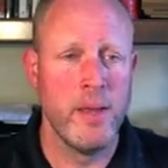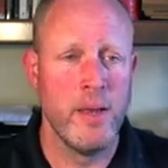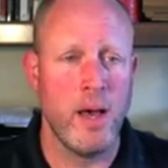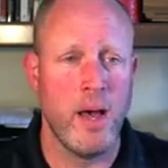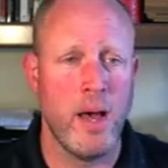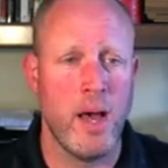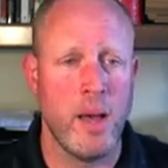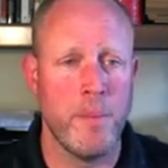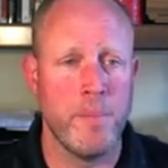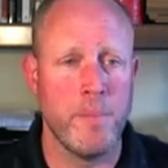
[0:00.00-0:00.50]

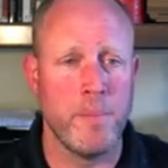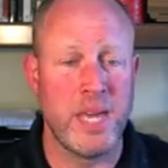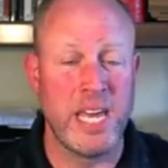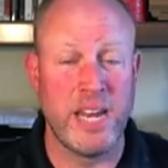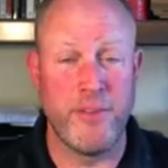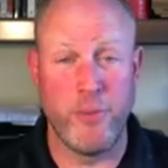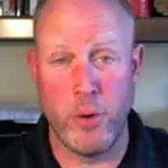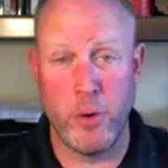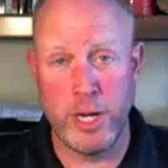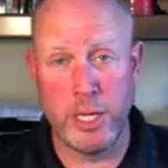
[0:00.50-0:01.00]
Kind
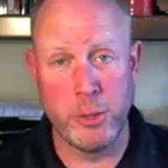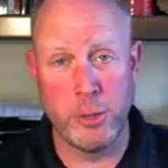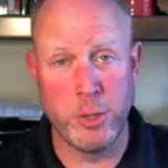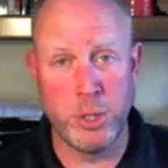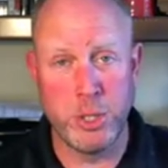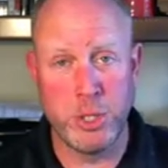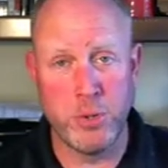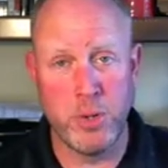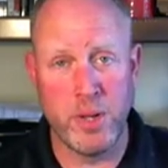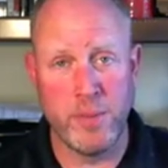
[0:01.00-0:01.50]
of already
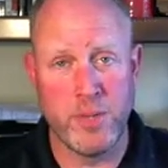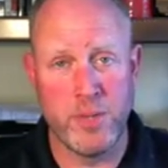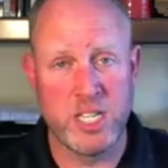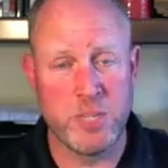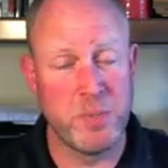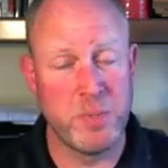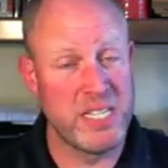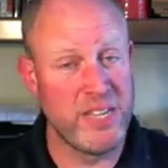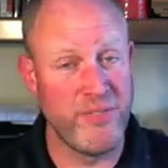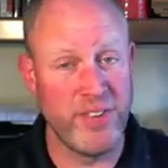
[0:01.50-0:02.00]
alluded to it,
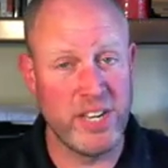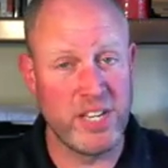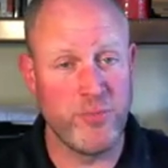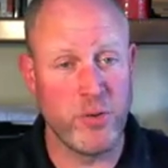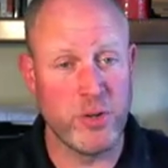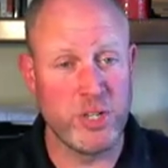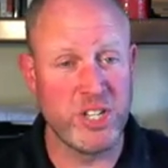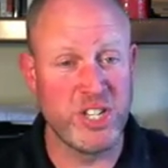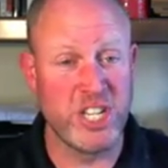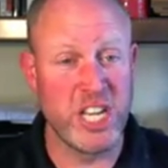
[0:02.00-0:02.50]
specifics
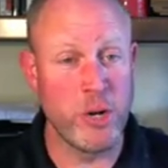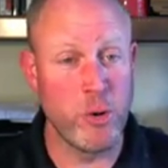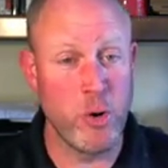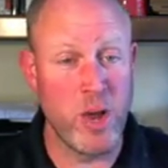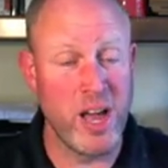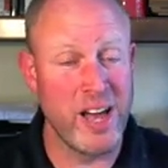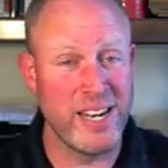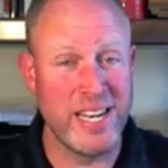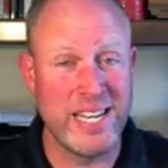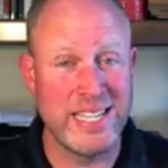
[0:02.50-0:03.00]
versus
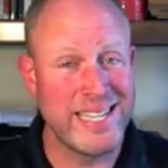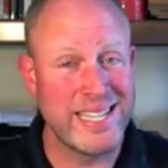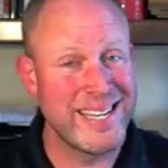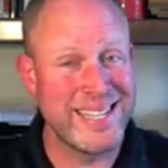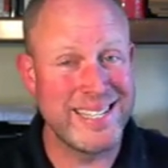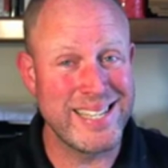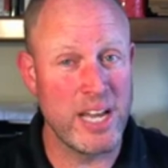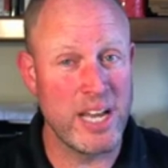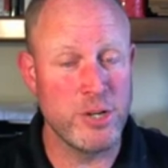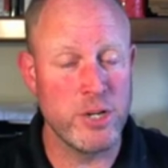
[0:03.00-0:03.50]
generalities in
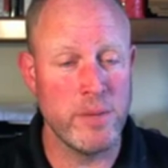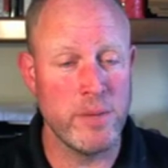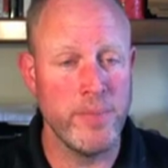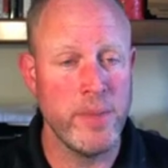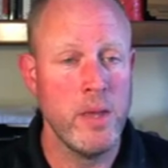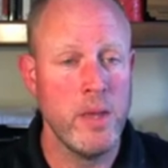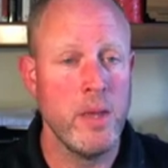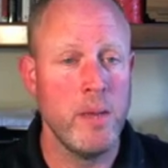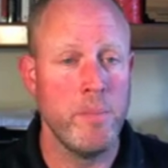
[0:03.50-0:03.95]
discussion.